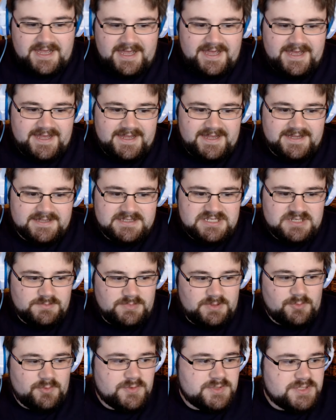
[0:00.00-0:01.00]
And
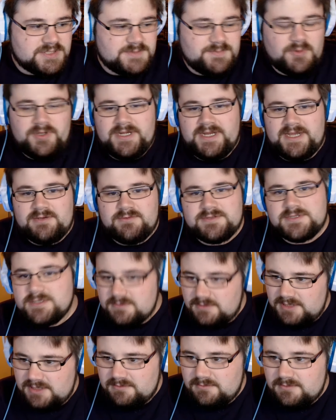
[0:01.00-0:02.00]
some people were just pointing
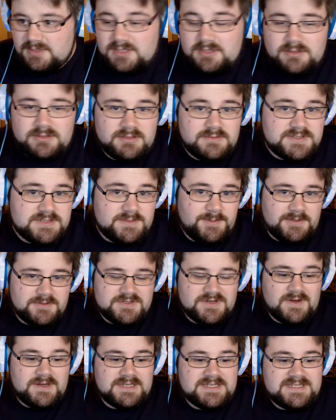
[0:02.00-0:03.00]
out, you know, oh, there's a
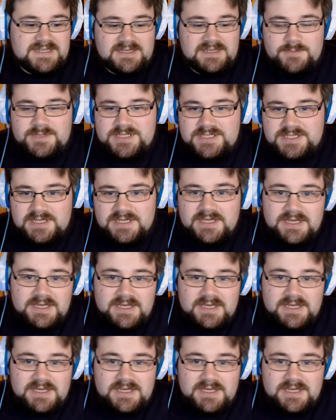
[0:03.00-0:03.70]
post-credit scene, you missed it.